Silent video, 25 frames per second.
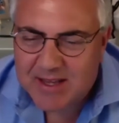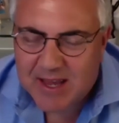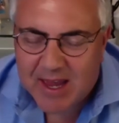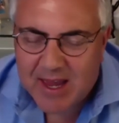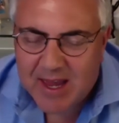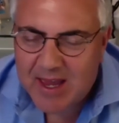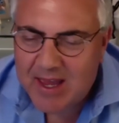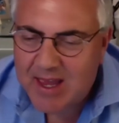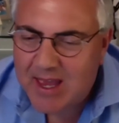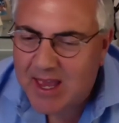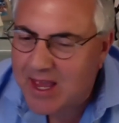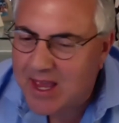
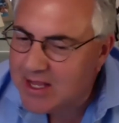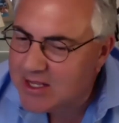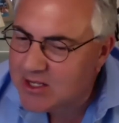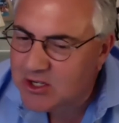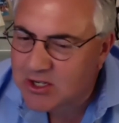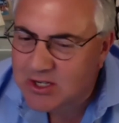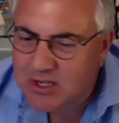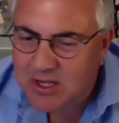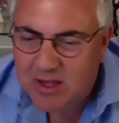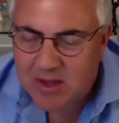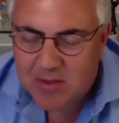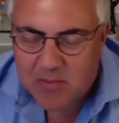he
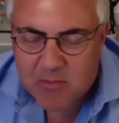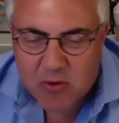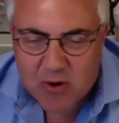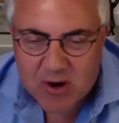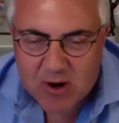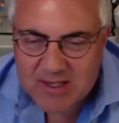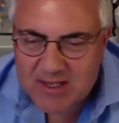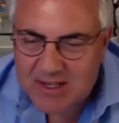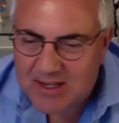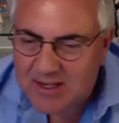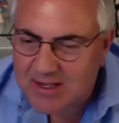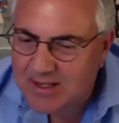hitched to the
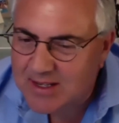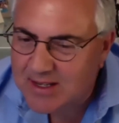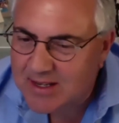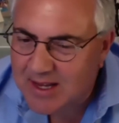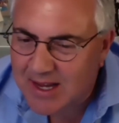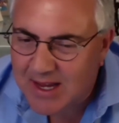president.